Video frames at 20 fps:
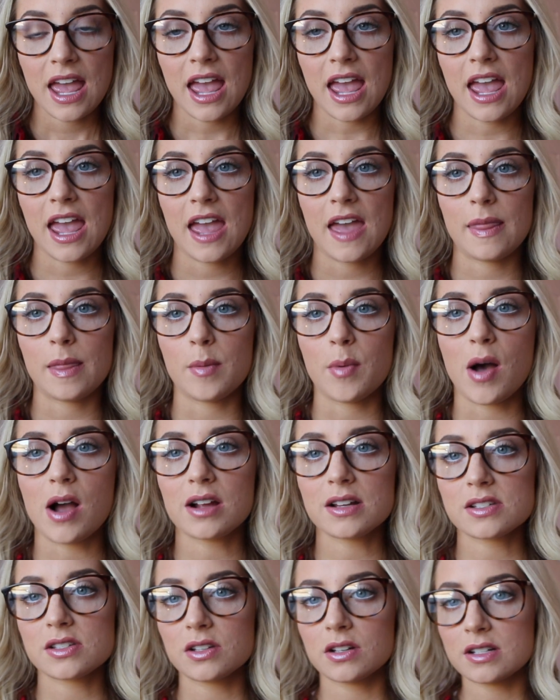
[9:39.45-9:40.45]
And the
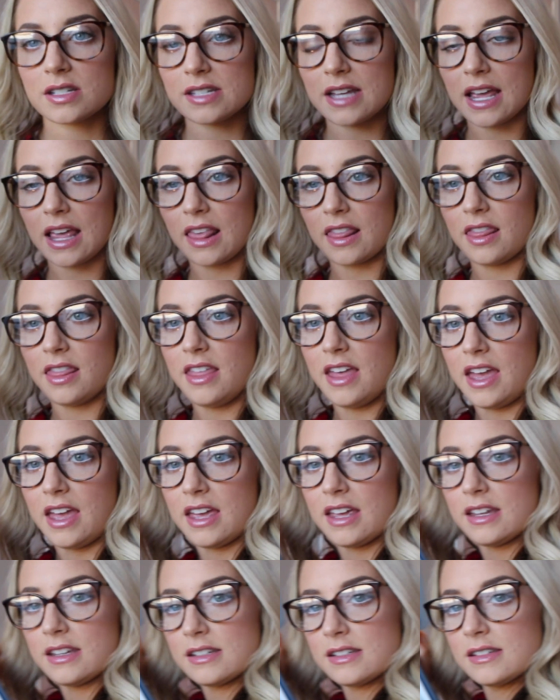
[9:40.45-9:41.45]
box looks like
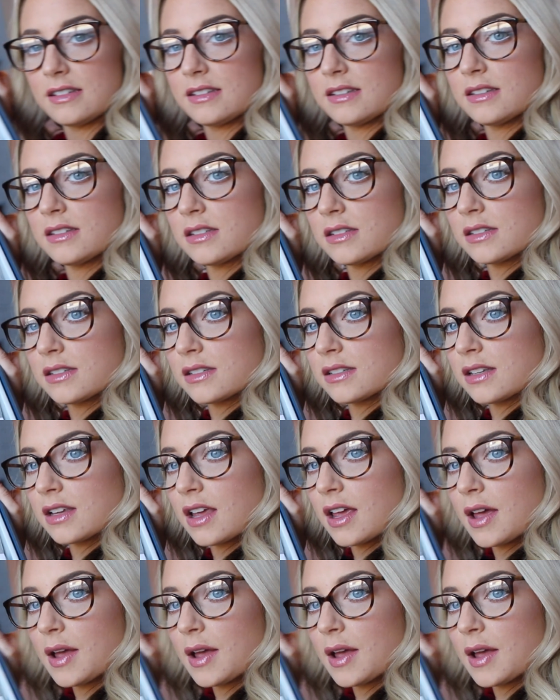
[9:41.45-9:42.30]
this.